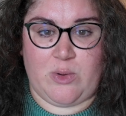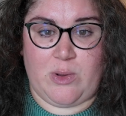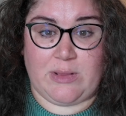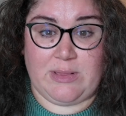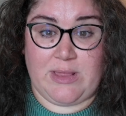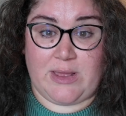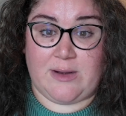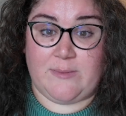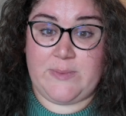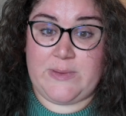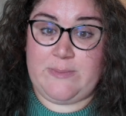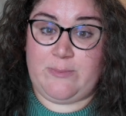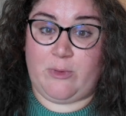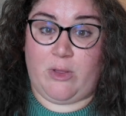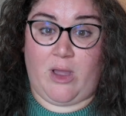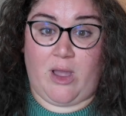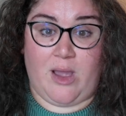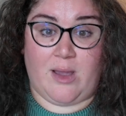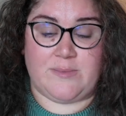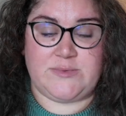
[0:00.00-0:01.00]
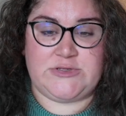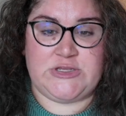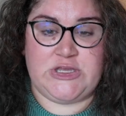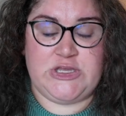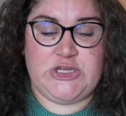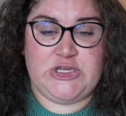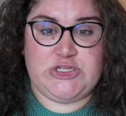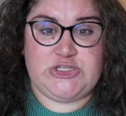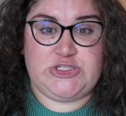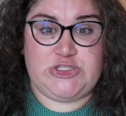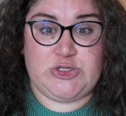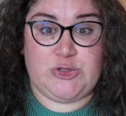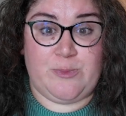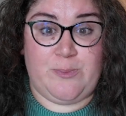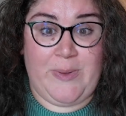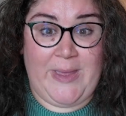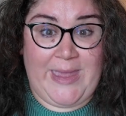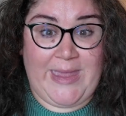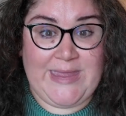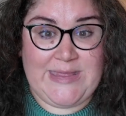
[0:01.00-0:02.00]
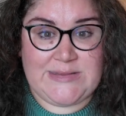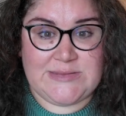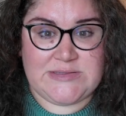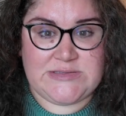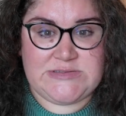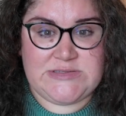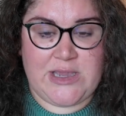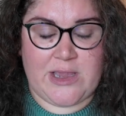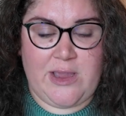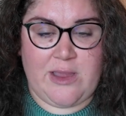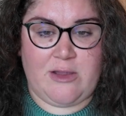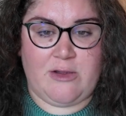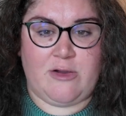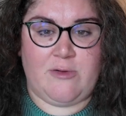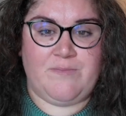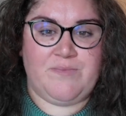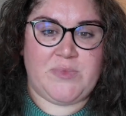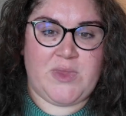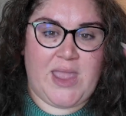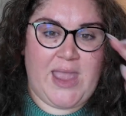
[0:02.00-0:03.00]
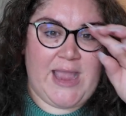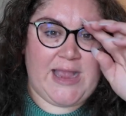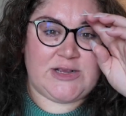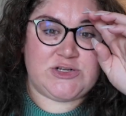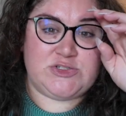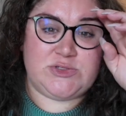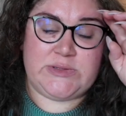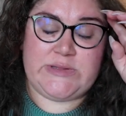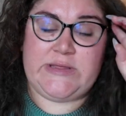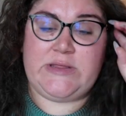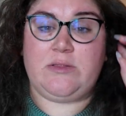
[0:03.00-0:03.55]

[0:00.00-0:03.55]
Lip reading: a lot of people opt to paint the tile. Actually,